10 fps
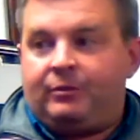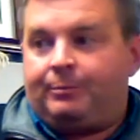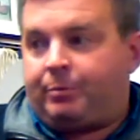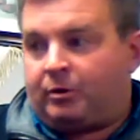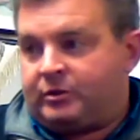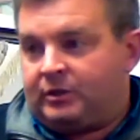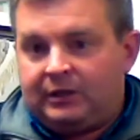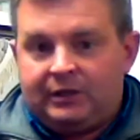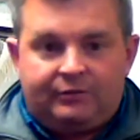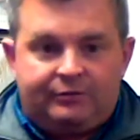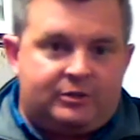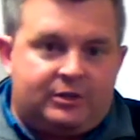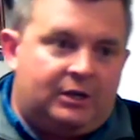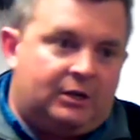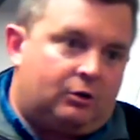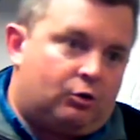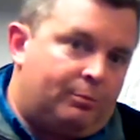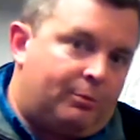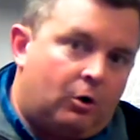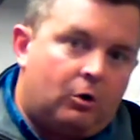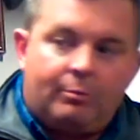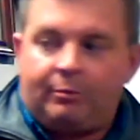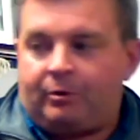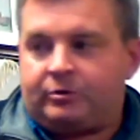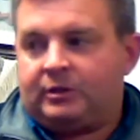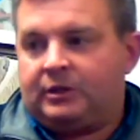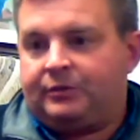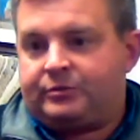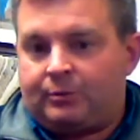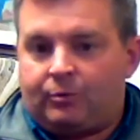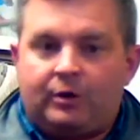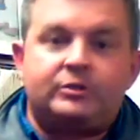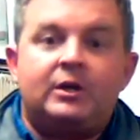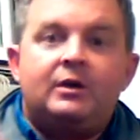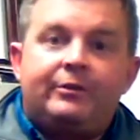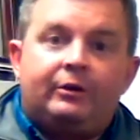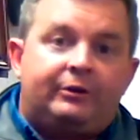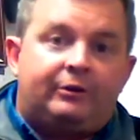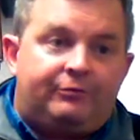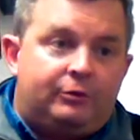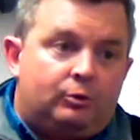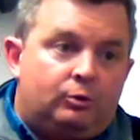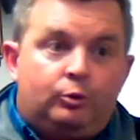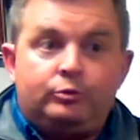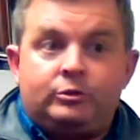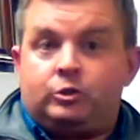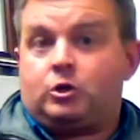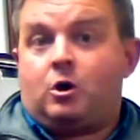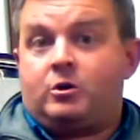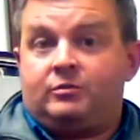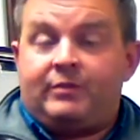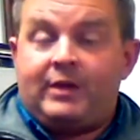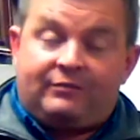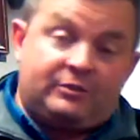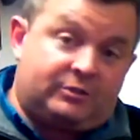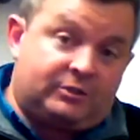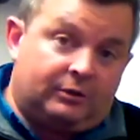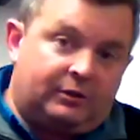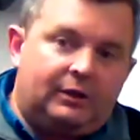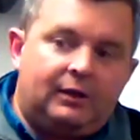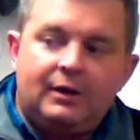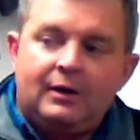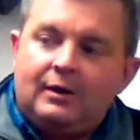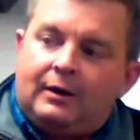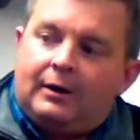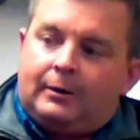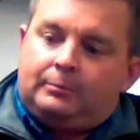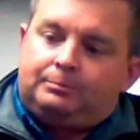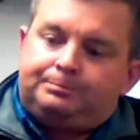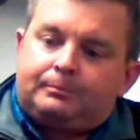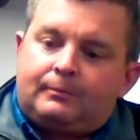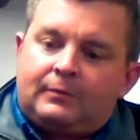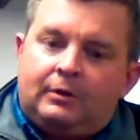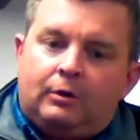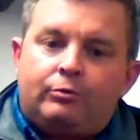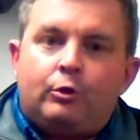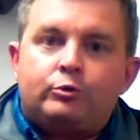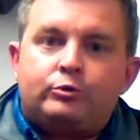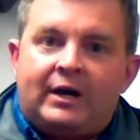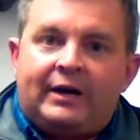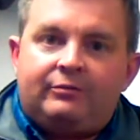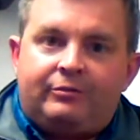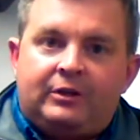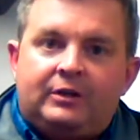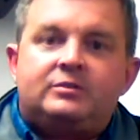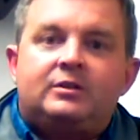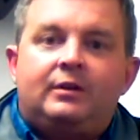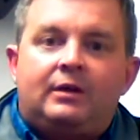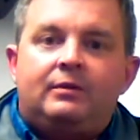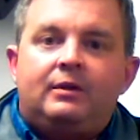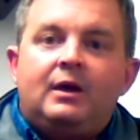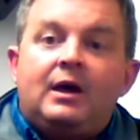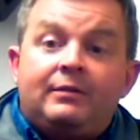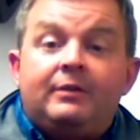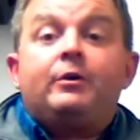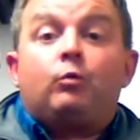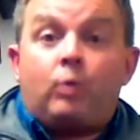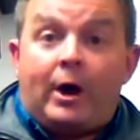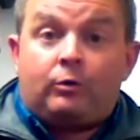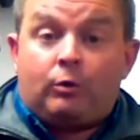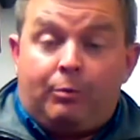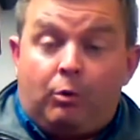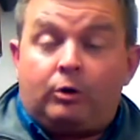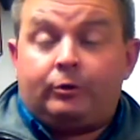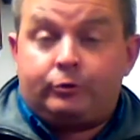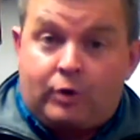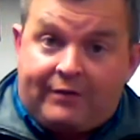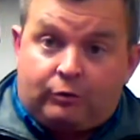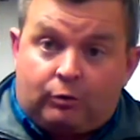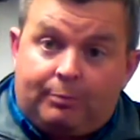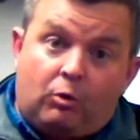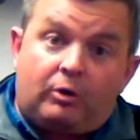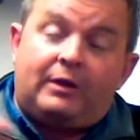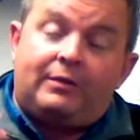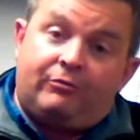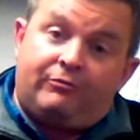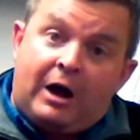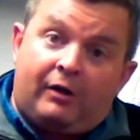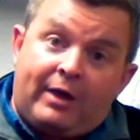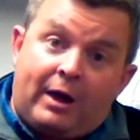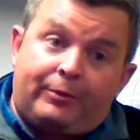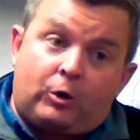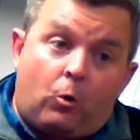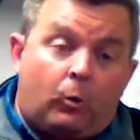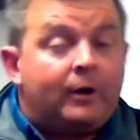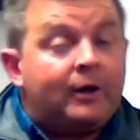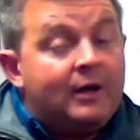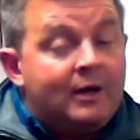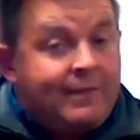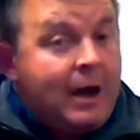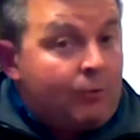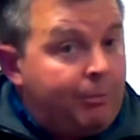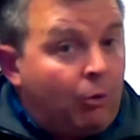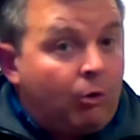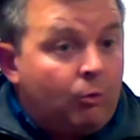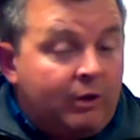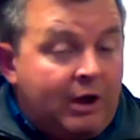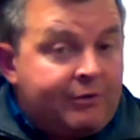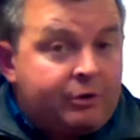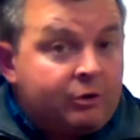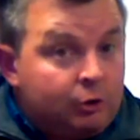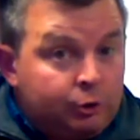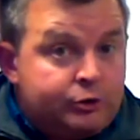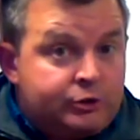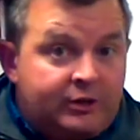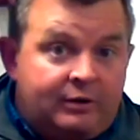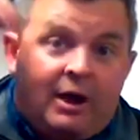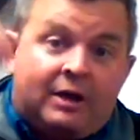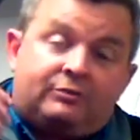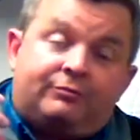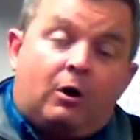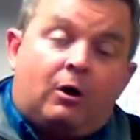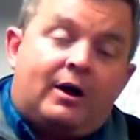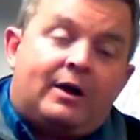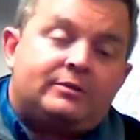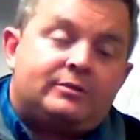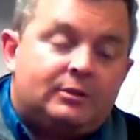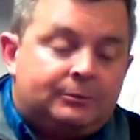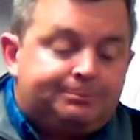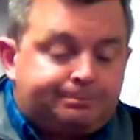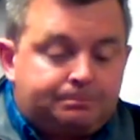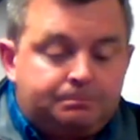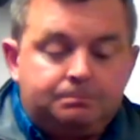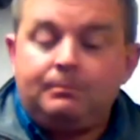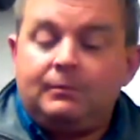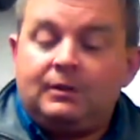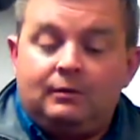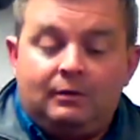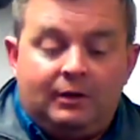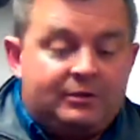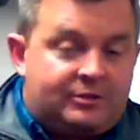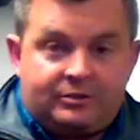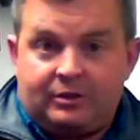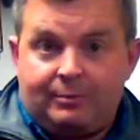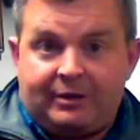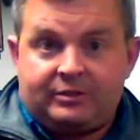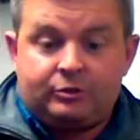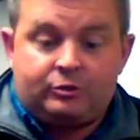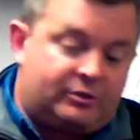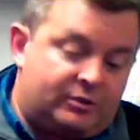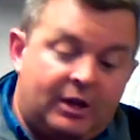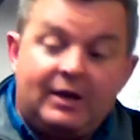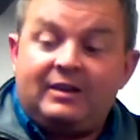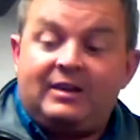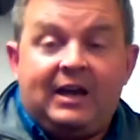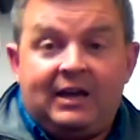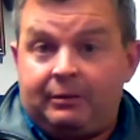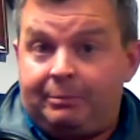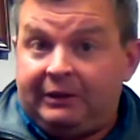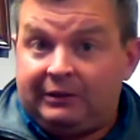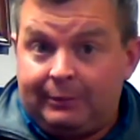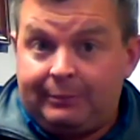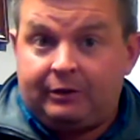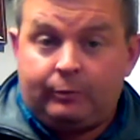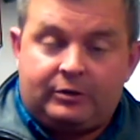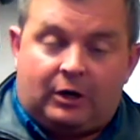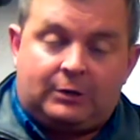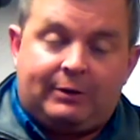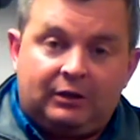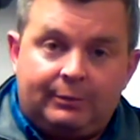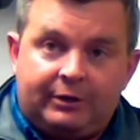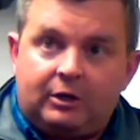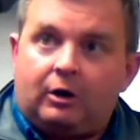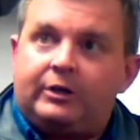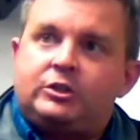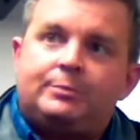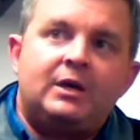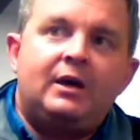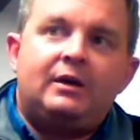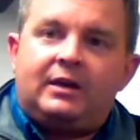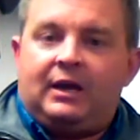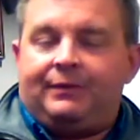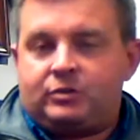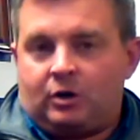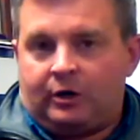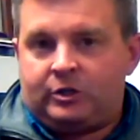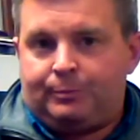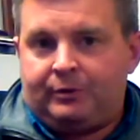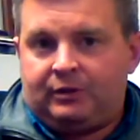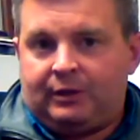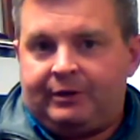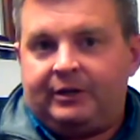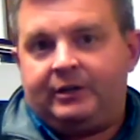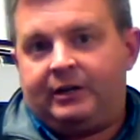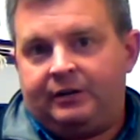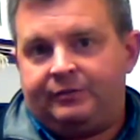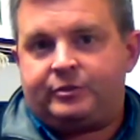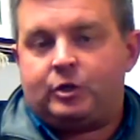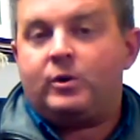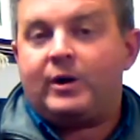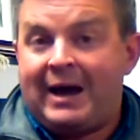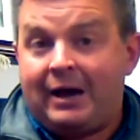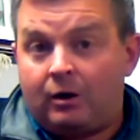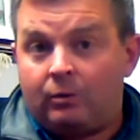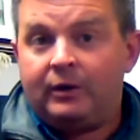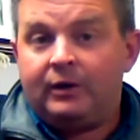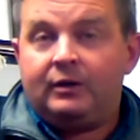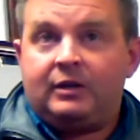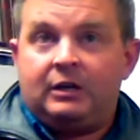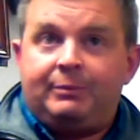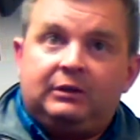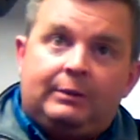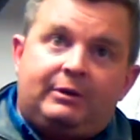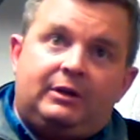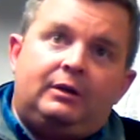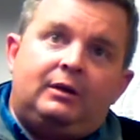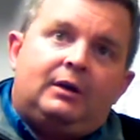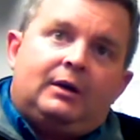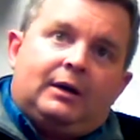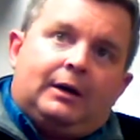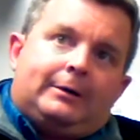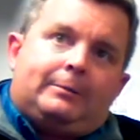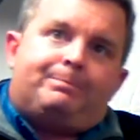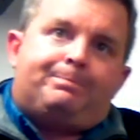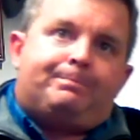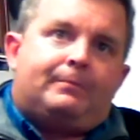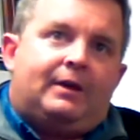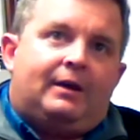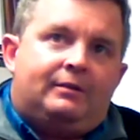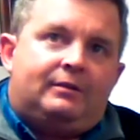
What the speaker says: if the person lives in a group home or person lives somewhere else, they'll interview who's in charge of that facility, you know, those kind of things. And then they'll write a report, they'll draft a report, and they'll file that with the court. And that report will have a conclusion as far as, is this in the best interest? Can it be limited? We talked about limited guardianships. Can this guardianship be limited? And if so, how can it be limited? Guardian